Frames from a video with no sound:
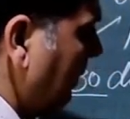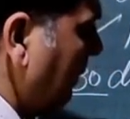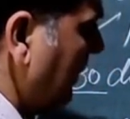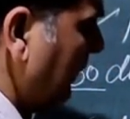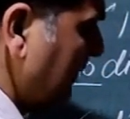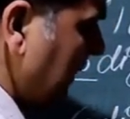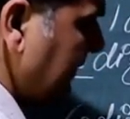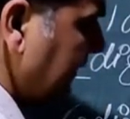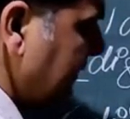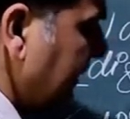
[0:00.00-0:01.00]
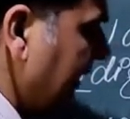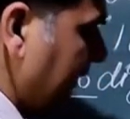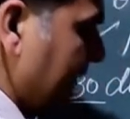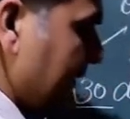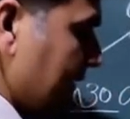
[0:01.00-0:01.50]
Multiply 6
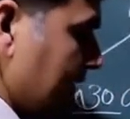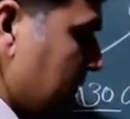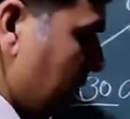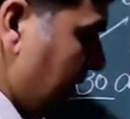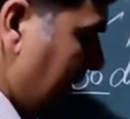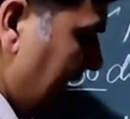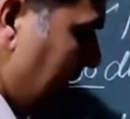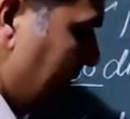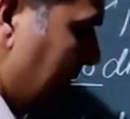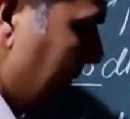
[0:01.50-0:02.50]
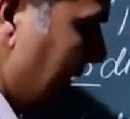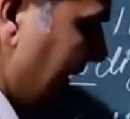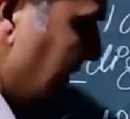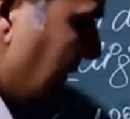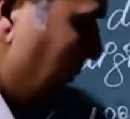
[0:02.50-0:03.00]
degree. So it become,
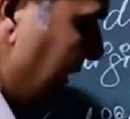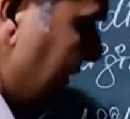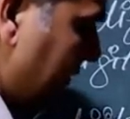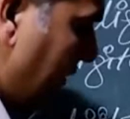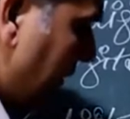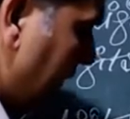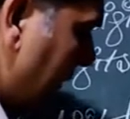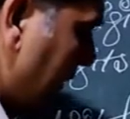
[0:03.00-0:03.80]
cancel out at 3,